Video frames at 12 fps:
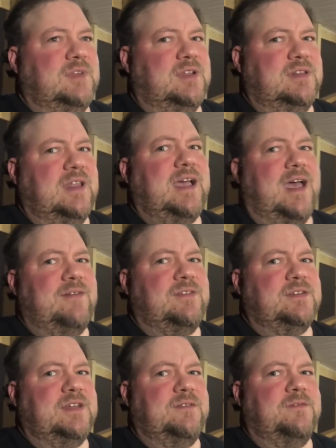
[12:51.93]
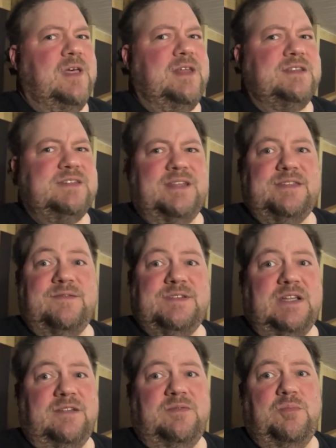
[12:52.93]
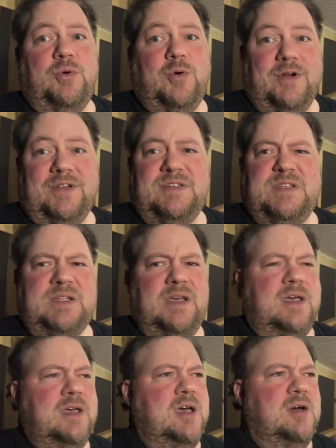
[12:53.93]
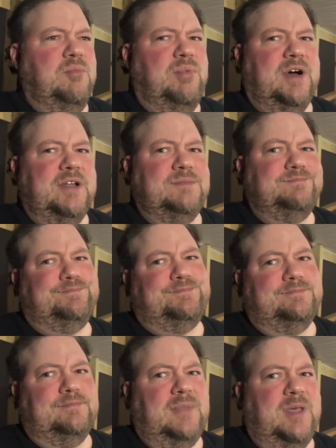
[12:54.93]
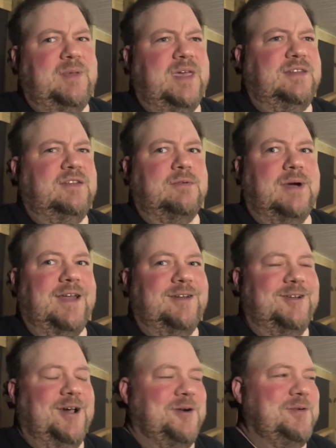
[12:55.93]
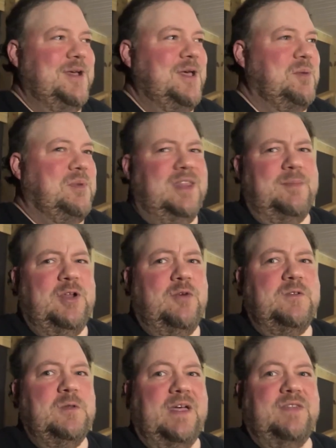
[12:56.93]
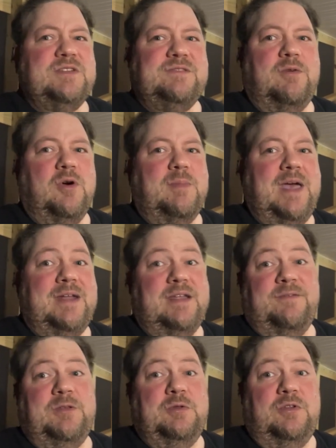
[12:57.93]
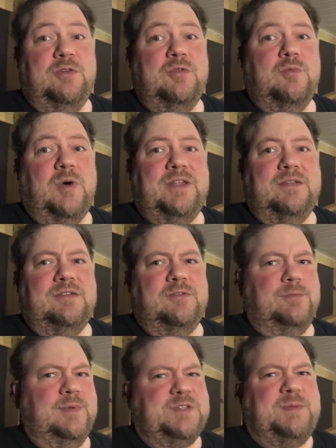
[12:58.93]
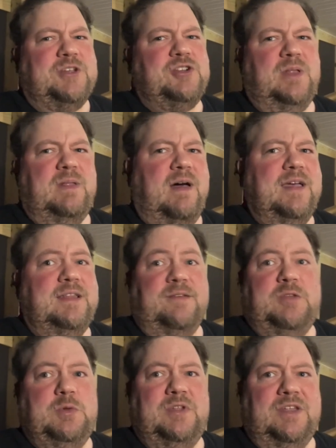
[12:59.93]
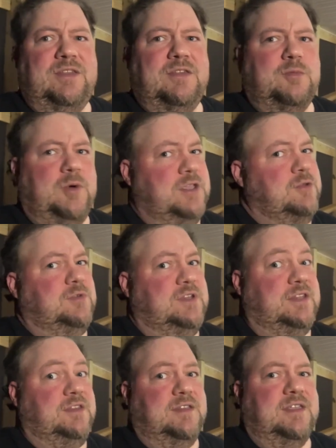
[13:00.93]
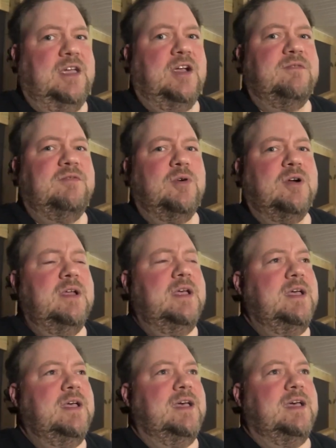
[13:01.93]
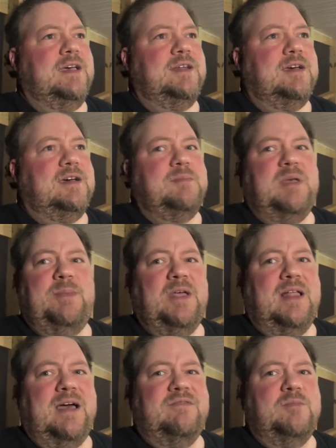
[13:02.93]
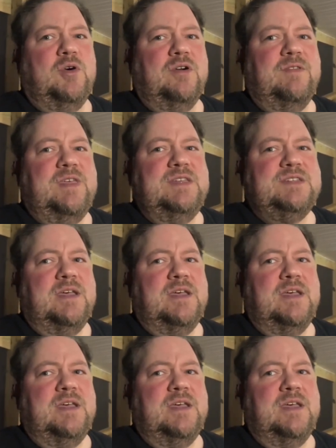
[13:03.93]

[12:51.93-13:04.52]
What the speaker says: like I have an inflated sense of self-importance, but maybe I do. I don't know. But let me know if you like this format, if you do, what you especially liked, if you didn't, what you didn't care for. And maybe I'll have more of these.